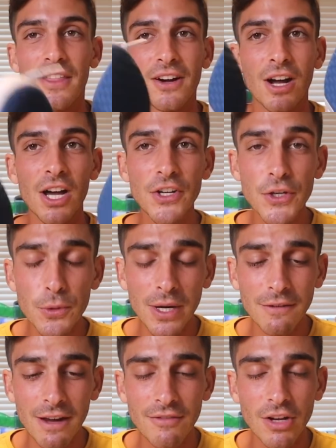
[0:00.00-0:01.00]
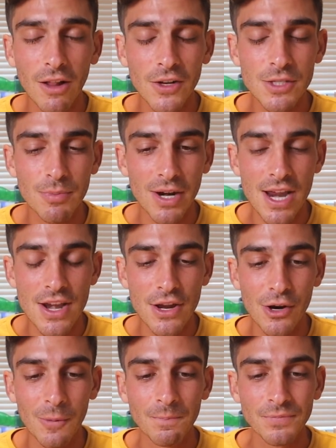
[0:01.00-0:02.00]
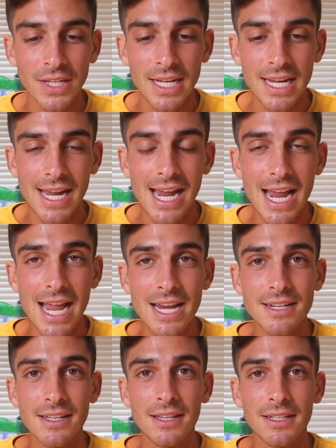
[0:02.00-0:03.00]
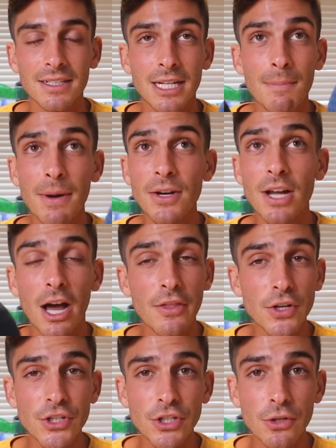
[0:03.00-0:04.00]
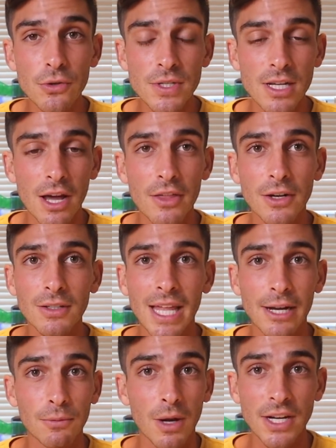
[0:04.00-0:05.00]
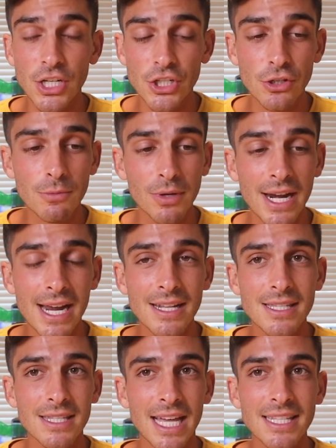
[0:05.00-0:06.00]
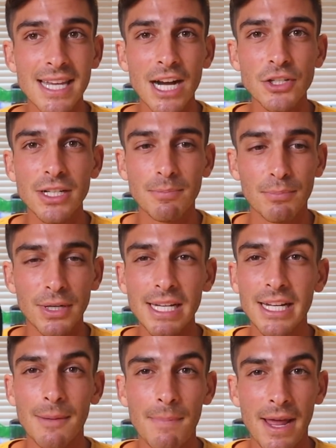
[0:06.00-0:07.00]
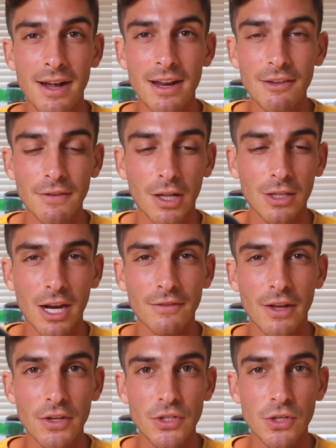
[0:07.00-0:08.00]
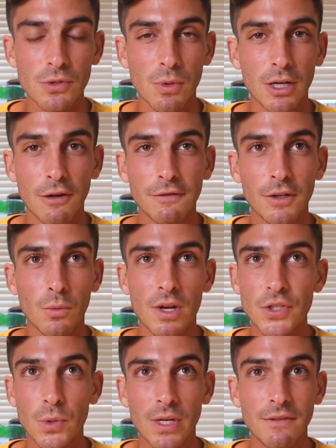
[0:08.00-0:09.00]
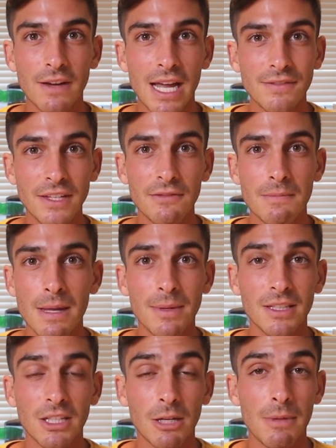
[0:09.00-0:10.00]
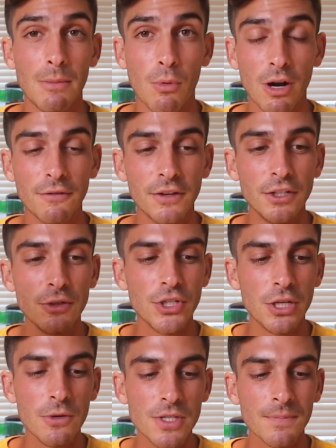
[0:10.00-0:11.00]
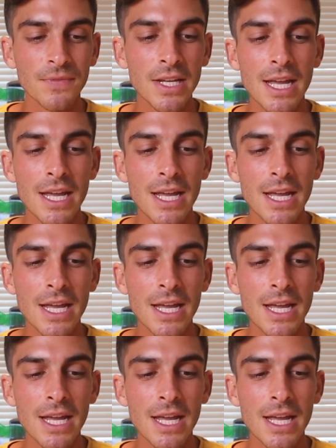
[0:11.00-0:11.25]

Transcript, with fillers: They're $125 brand new, and compared to other shoes, other like running shoe brands, that's actually pretty competitive. A lot of other shoes will go for $125, even maybe a little bit more for new shoes.